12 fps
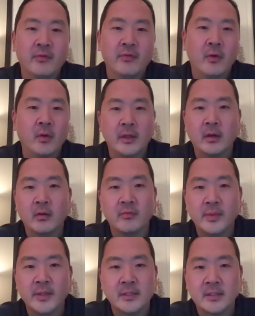portfolio
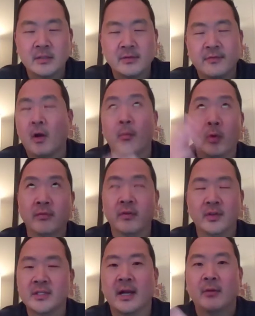of business, far more
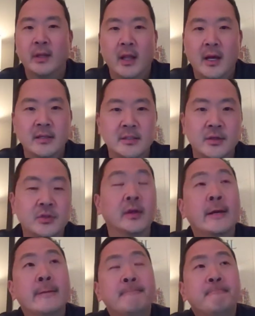diverse than I realized initially.